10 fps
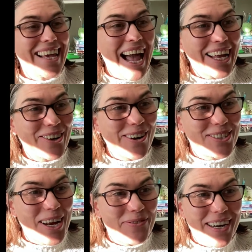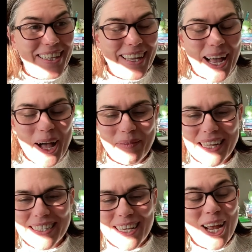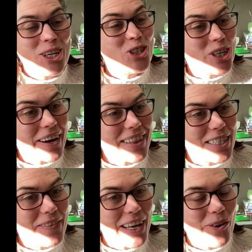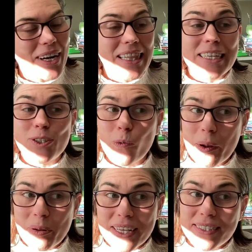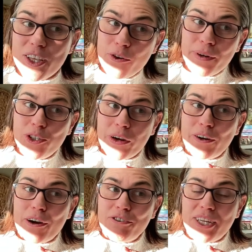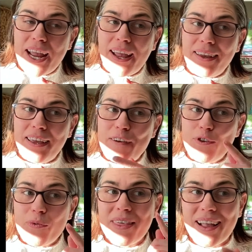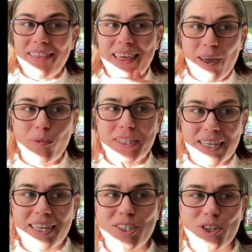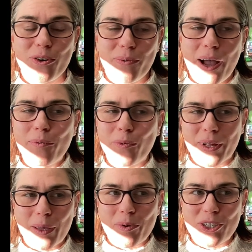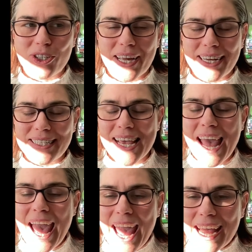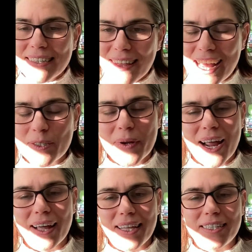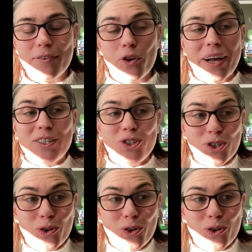tag a crochet friend in the comments, share this video in at least one place that you enjoy crochet if you think they will dig it too. I would really appreciate it. And last but not least, if you guys